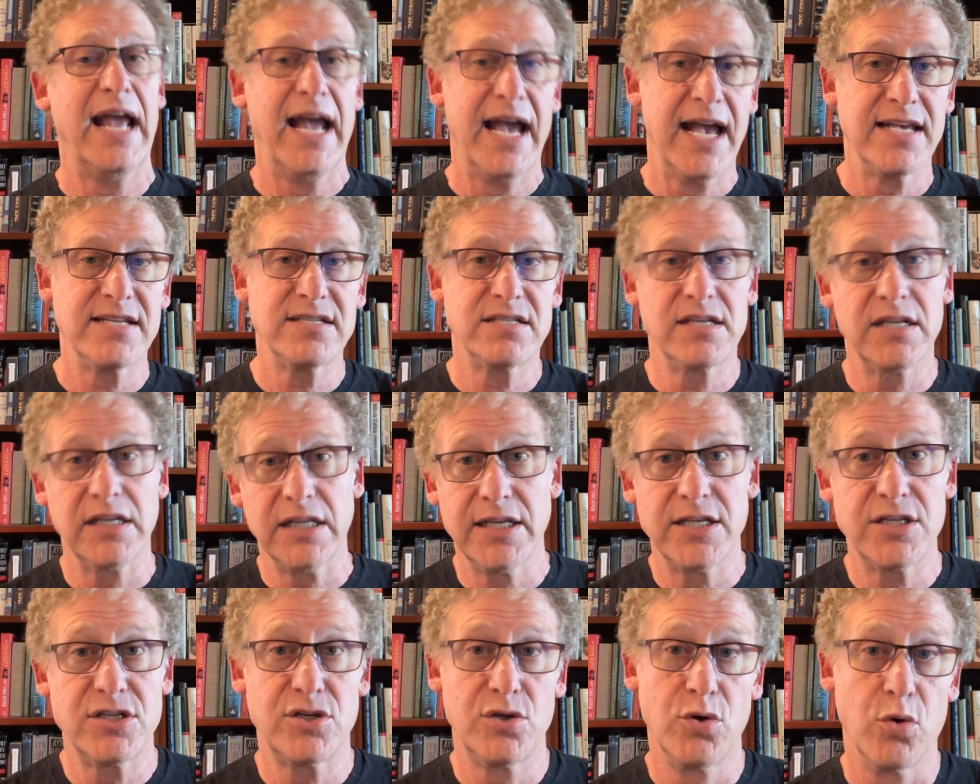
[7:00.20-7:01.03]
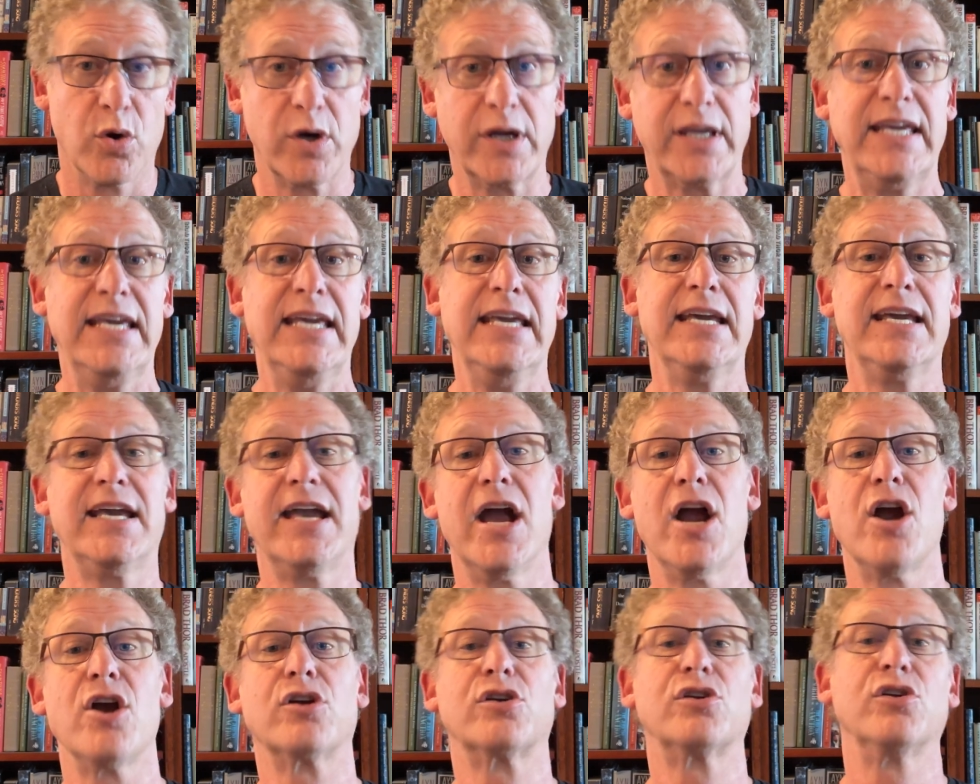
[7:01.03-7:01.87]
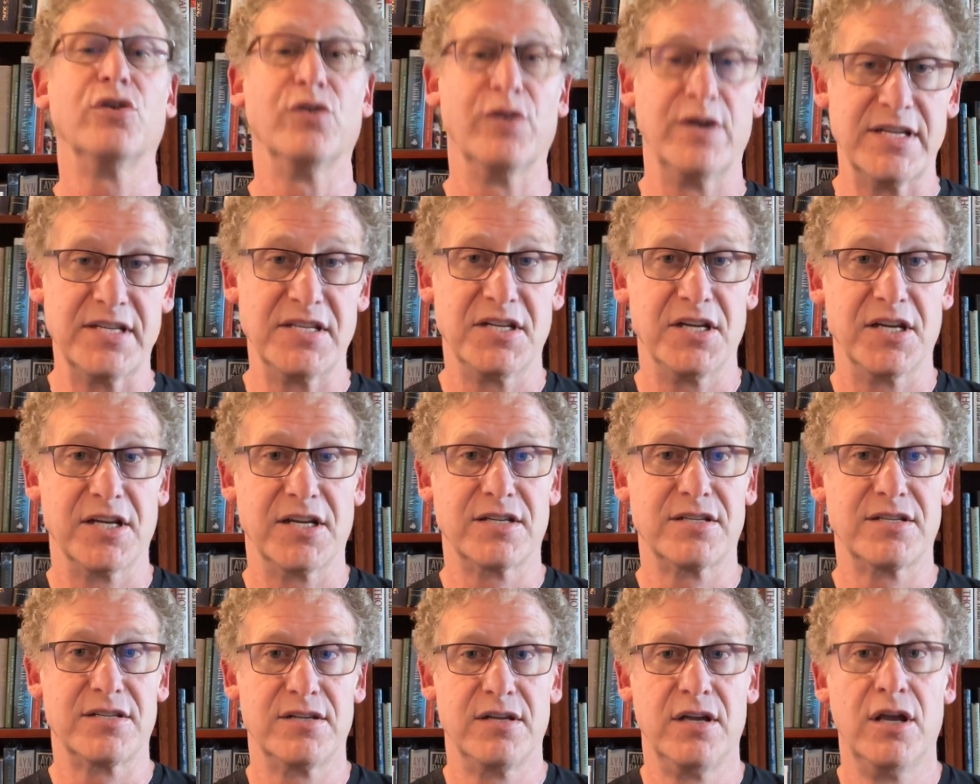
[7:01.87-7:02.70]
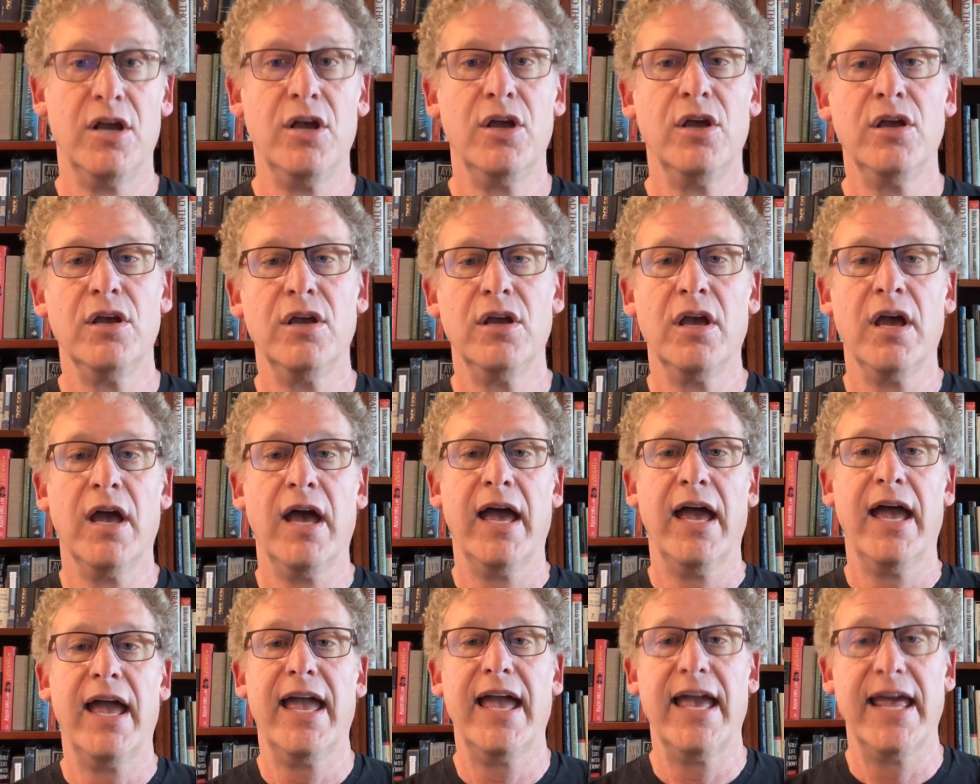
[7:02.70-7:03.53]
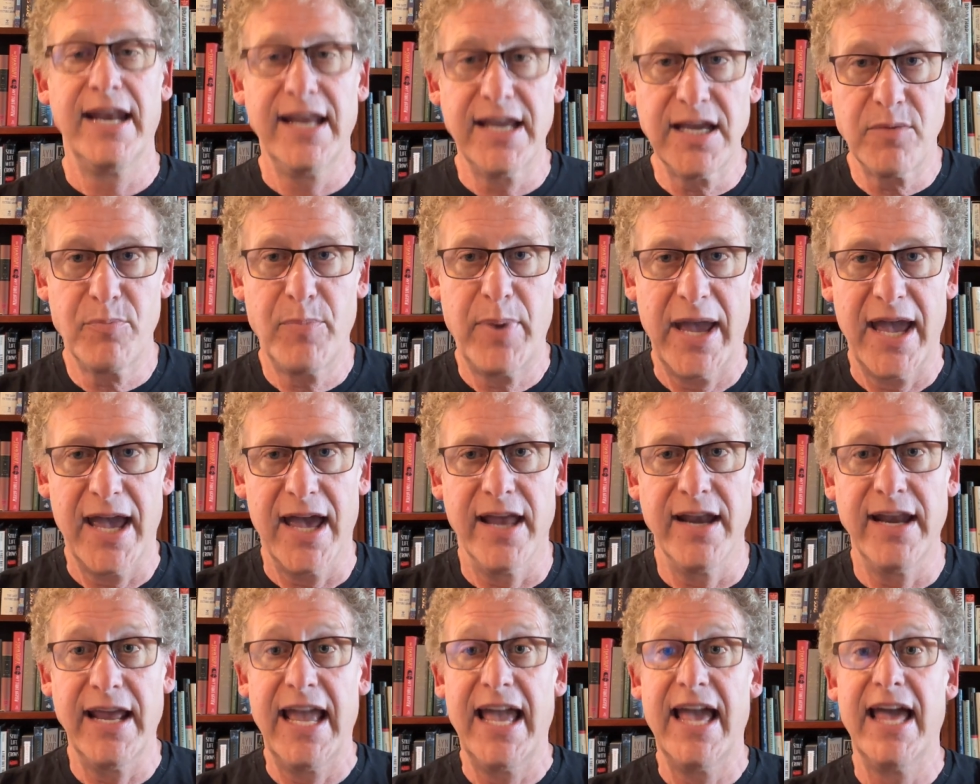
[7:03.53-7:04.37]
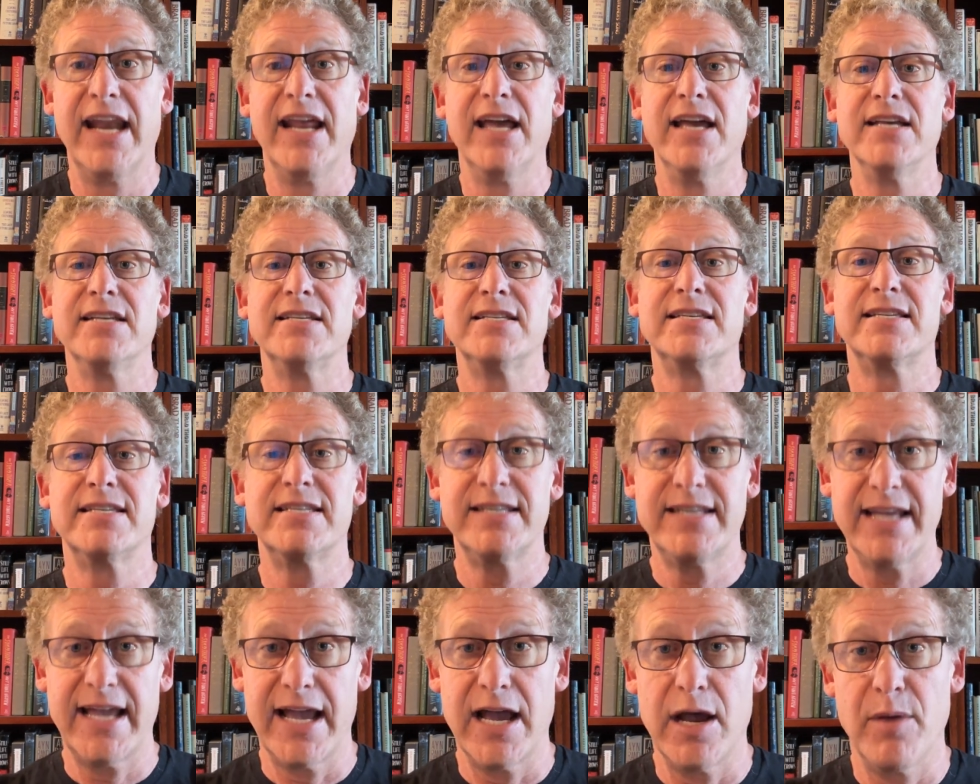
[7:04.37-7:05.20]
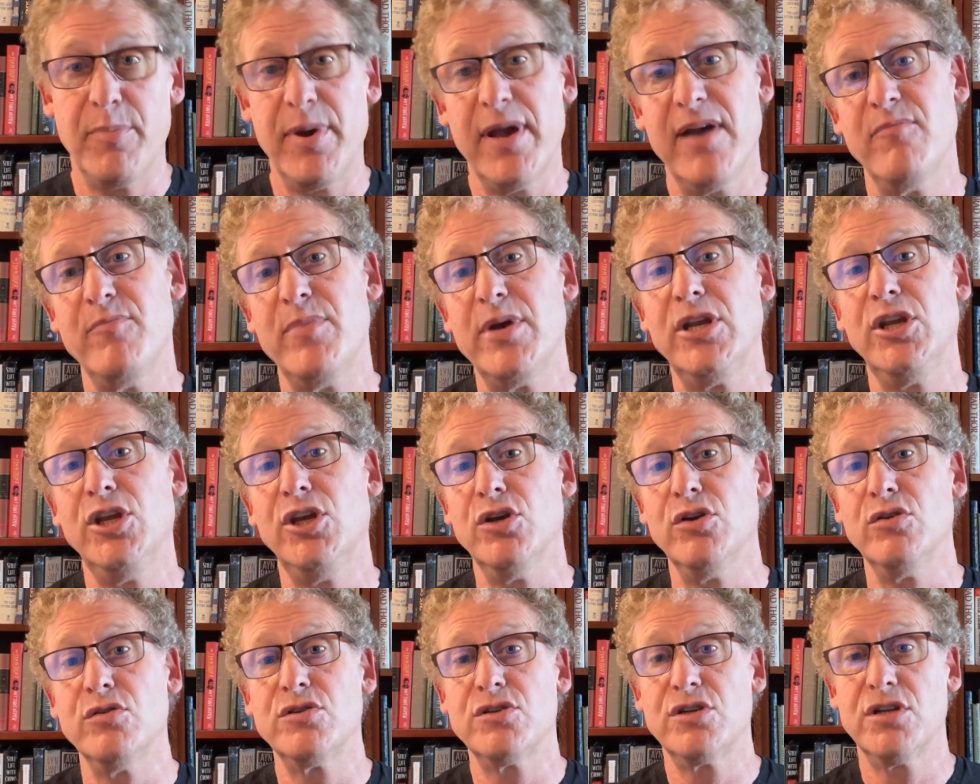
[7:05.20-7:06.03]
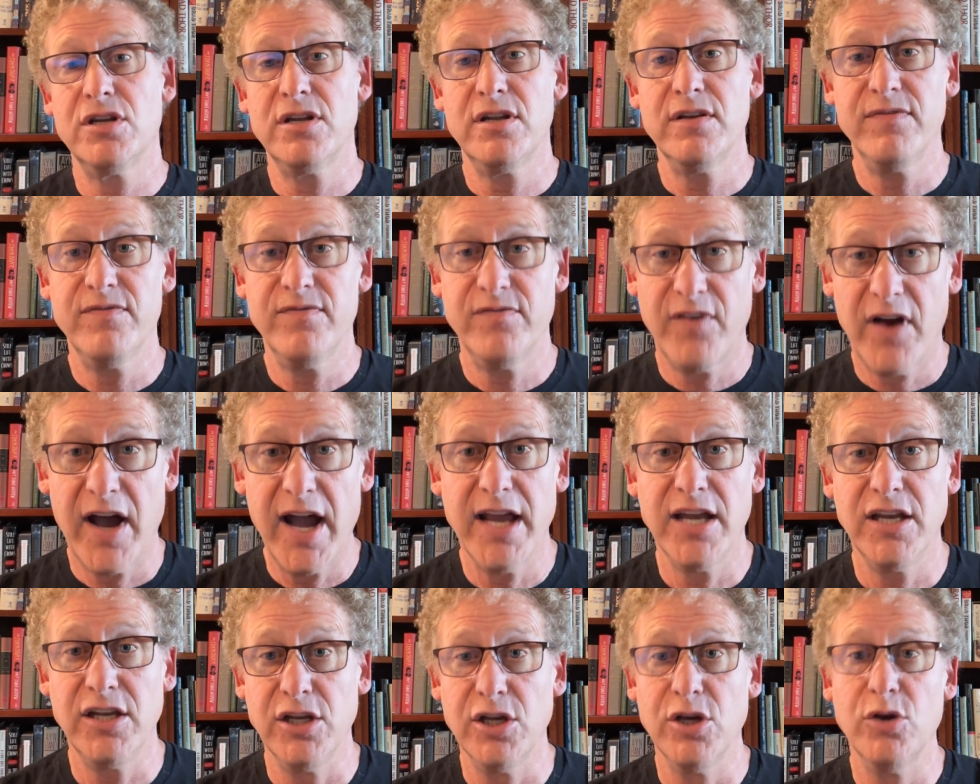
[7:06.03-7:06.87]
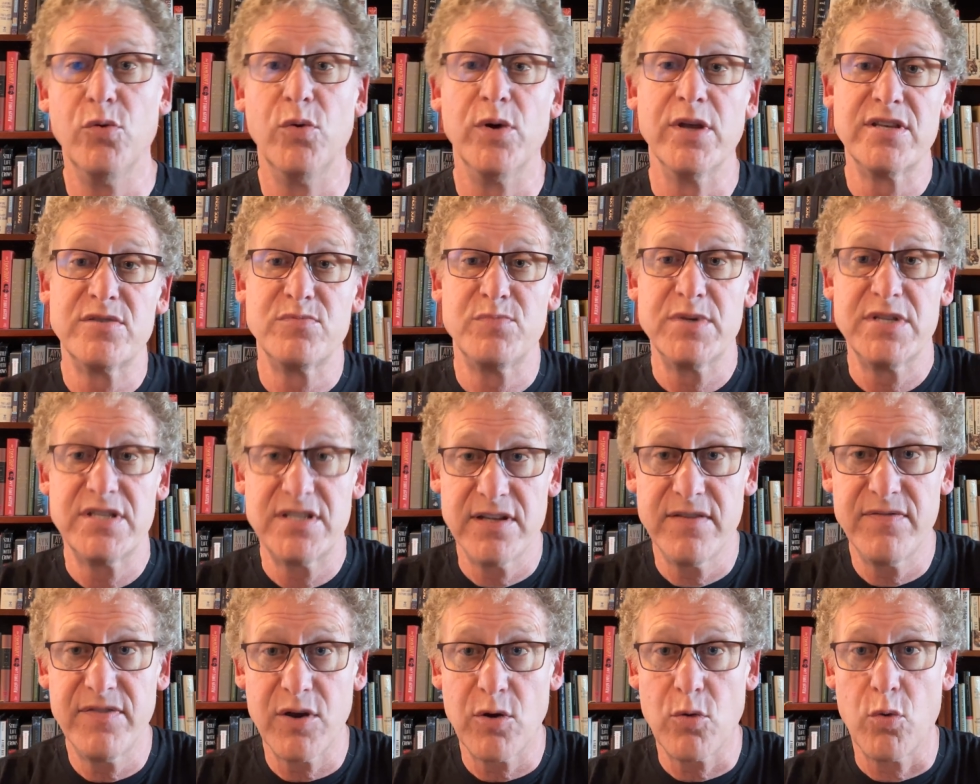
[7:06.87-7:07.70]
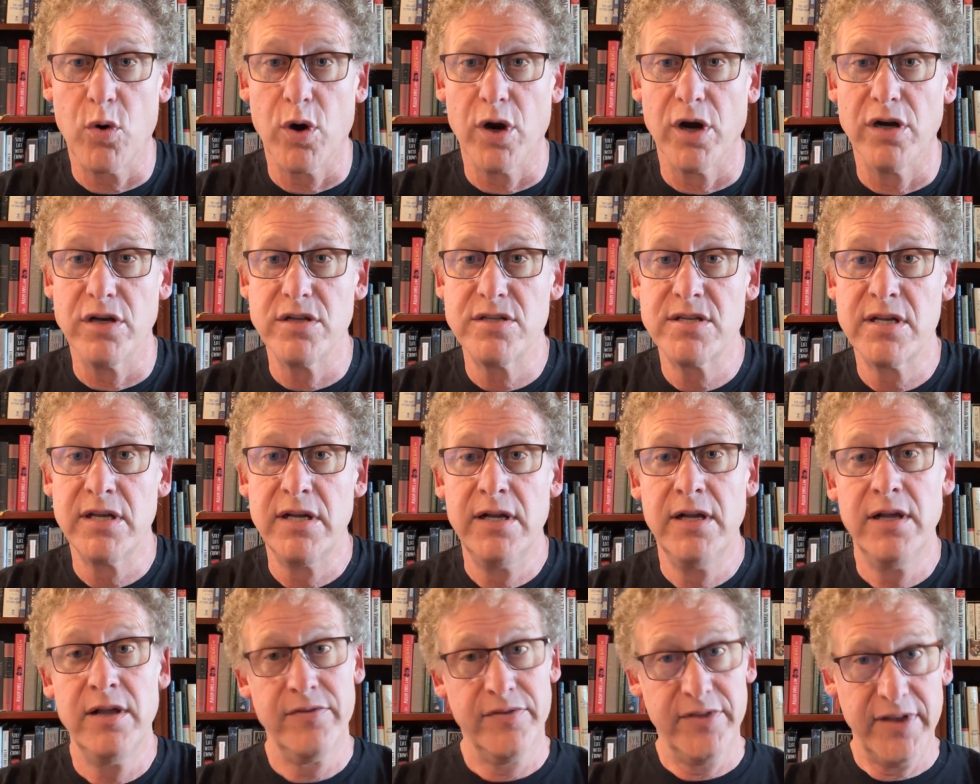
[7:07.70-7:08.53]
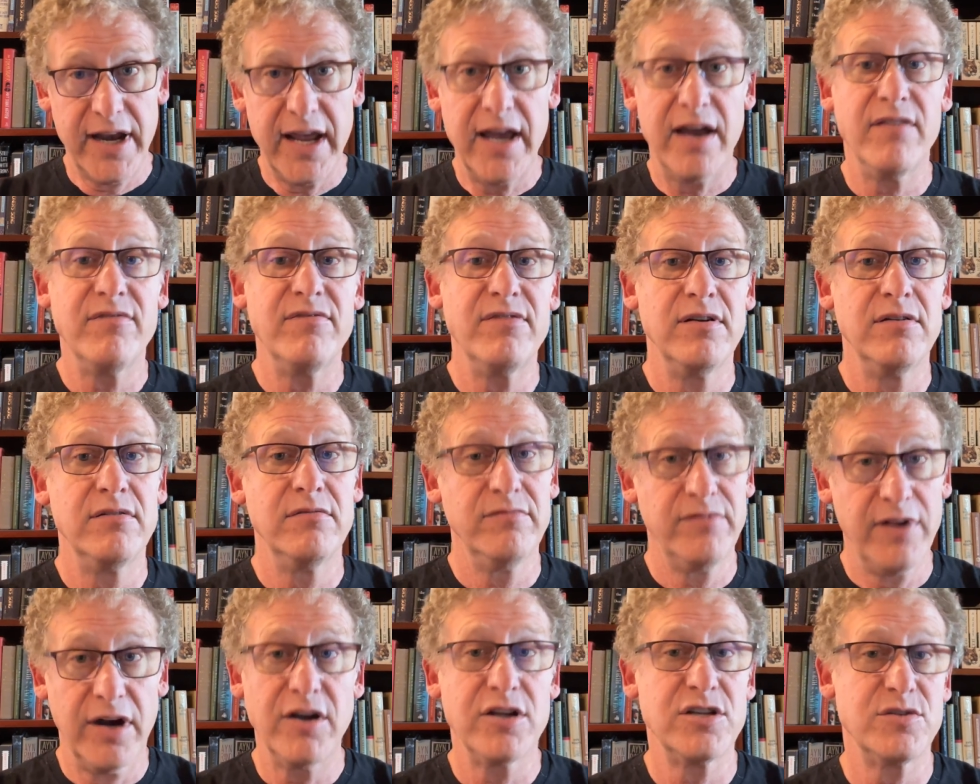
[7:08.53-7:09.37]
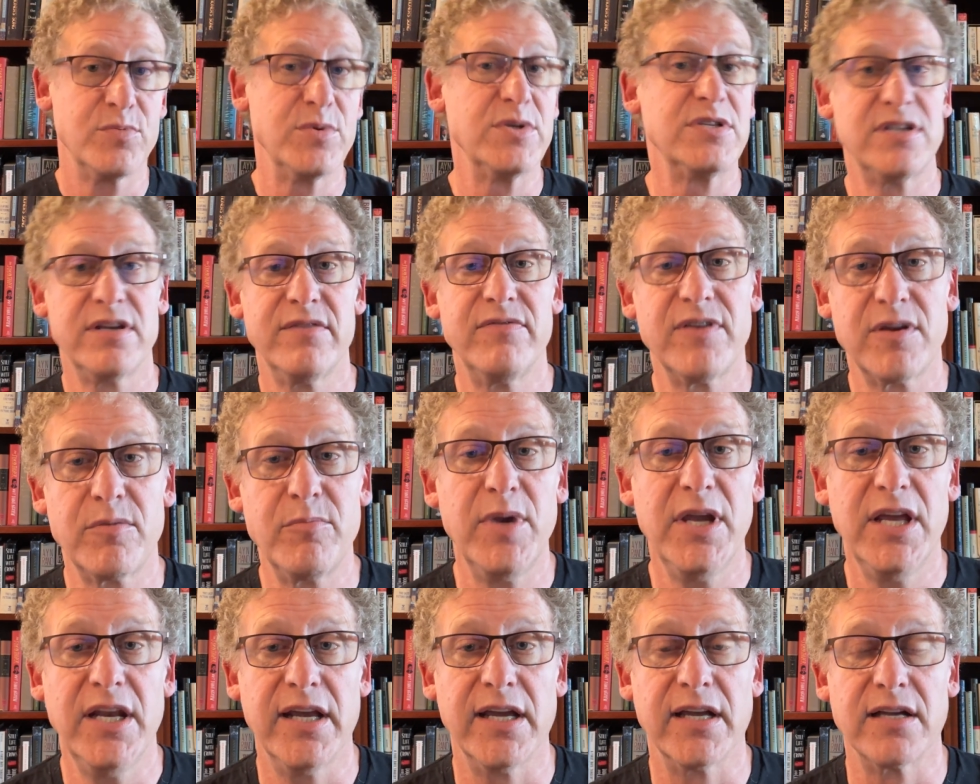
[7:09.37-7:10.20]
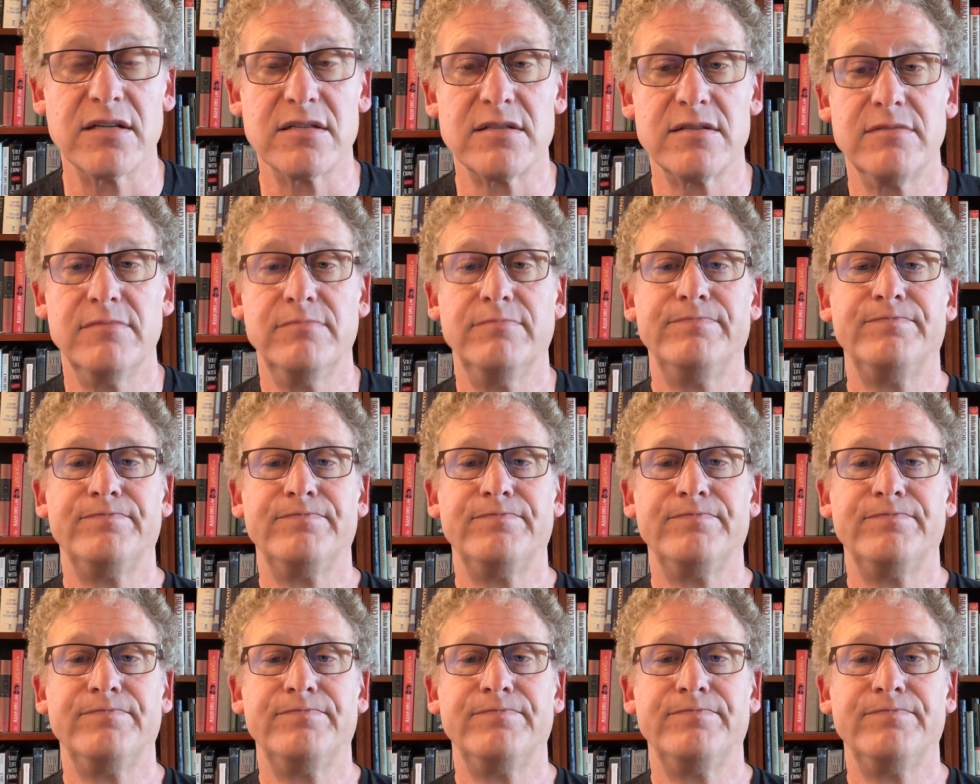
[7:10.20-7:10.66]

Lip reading: asked to list your key characteristics, an ink pad and a stamp have been used to define you with specific words that have very specific meanings.